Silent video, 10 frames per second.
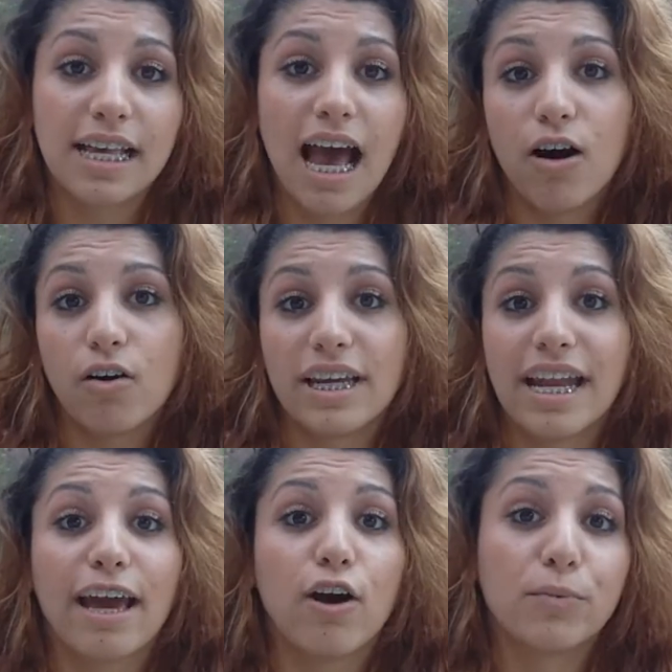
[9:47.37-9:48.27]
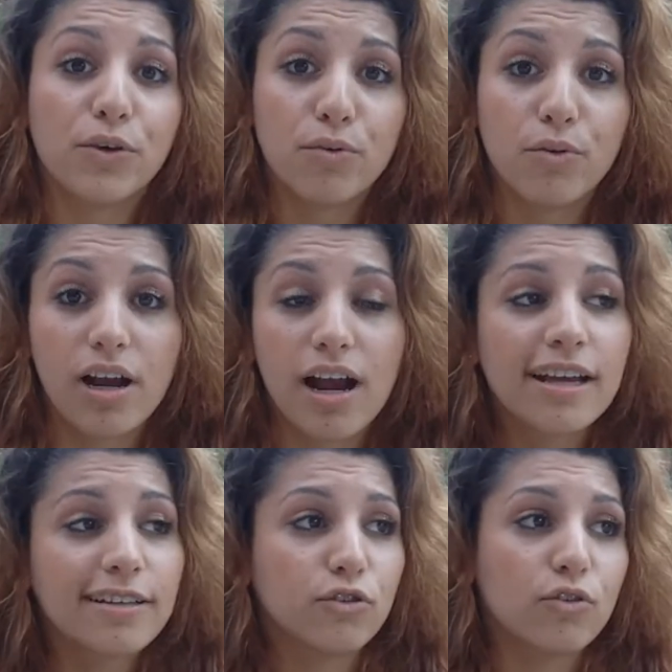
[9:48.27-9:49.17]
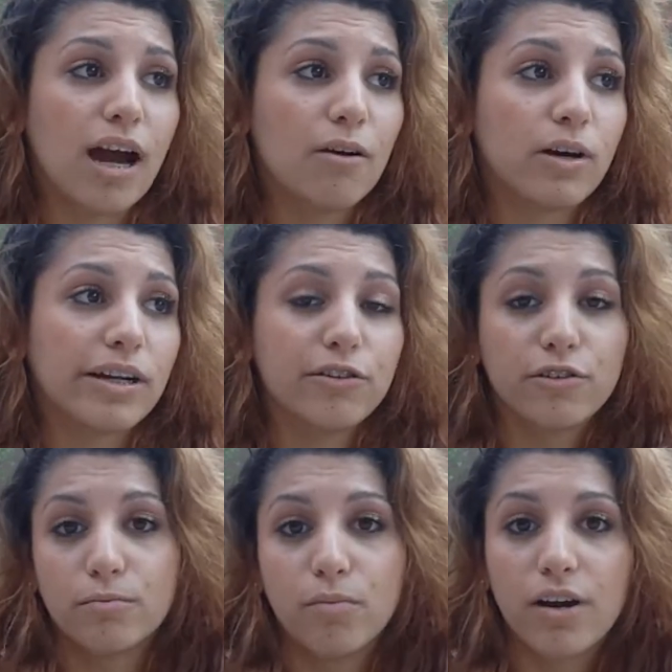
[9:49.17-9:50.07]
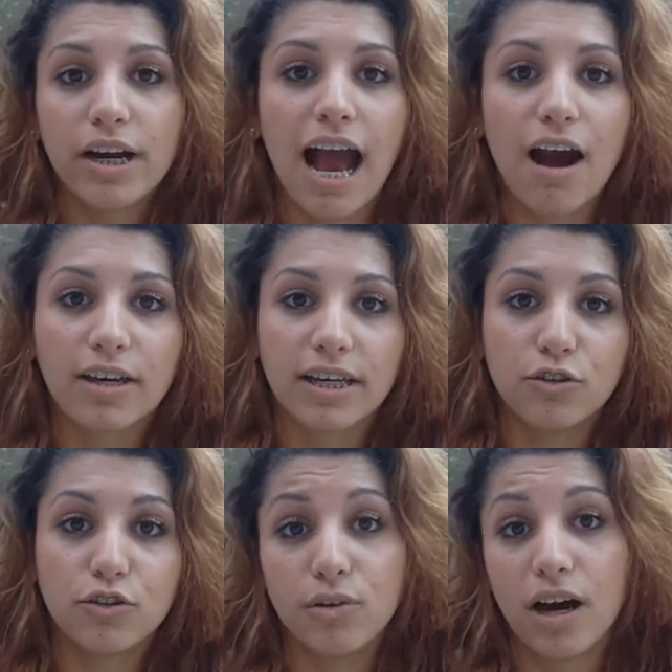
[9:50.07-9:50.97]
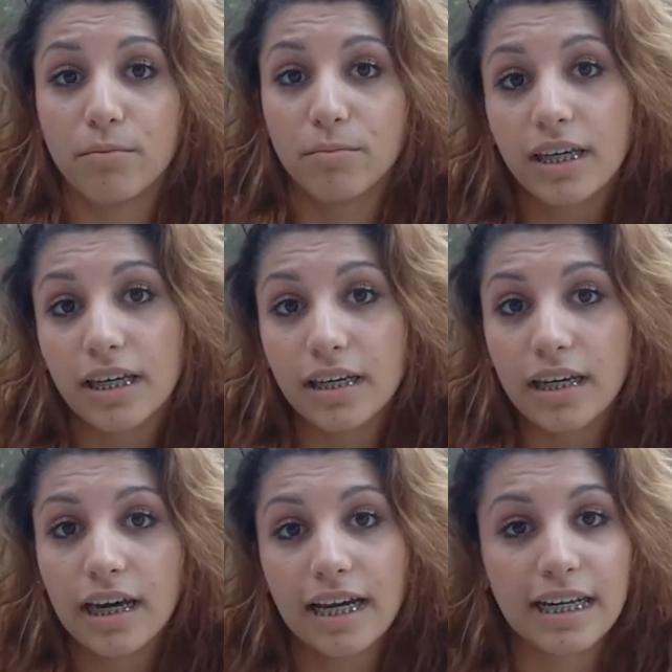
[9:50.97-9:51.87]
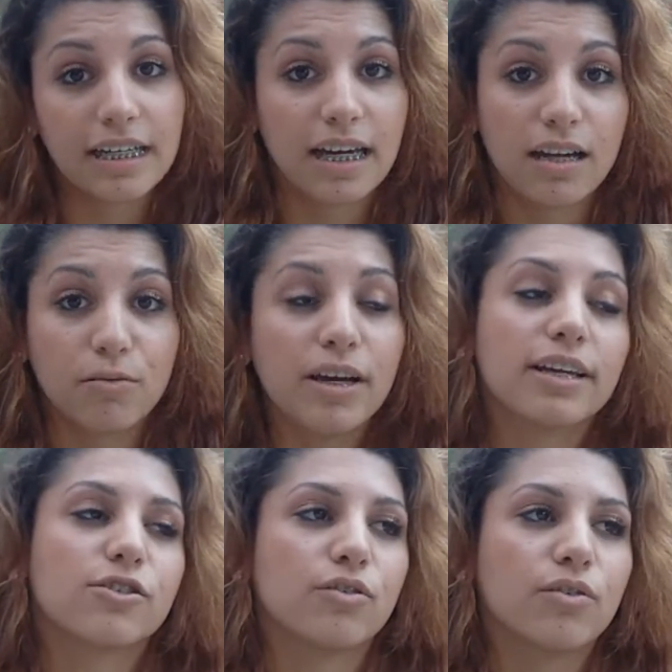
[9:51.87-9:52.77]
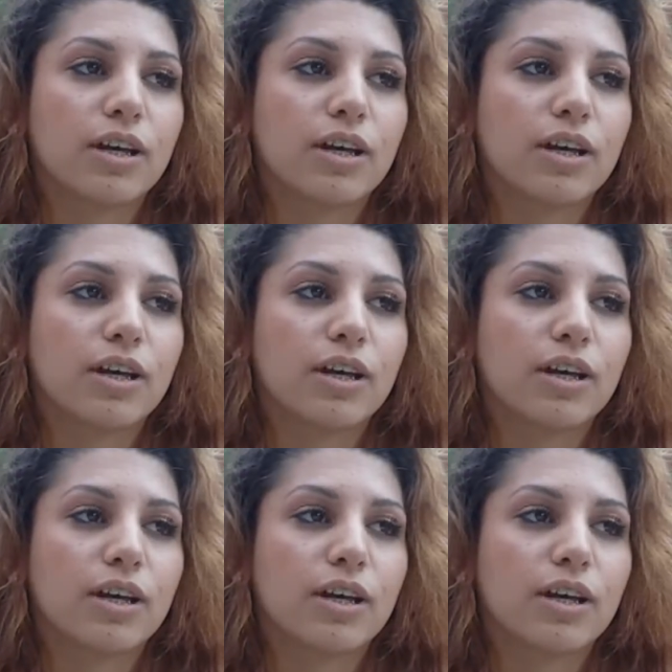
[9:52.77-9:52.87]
How can I help you? Or, I want to learn more. How can you help me in any kind of way? So